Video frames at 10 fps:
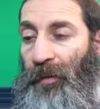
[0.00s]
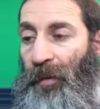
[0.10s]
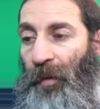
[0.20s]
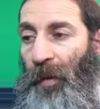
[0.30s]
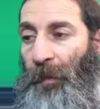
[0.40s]

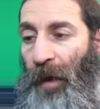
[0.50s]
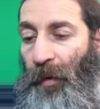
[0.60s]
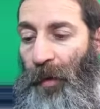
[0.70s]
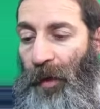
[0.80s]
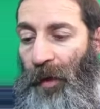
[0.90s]
The, the better
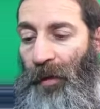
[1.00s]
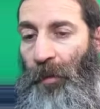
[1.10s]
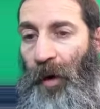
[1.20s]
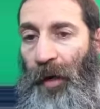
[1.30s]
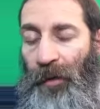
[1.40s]
we eat, the
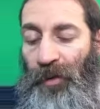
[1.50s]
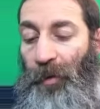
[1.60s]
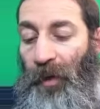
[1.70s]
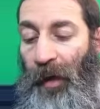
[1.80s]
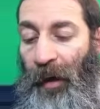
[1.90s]
more energy
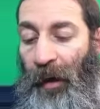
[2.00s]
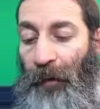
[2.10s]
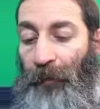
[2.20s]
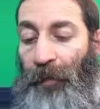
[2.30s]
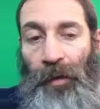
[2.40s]
we're going to have.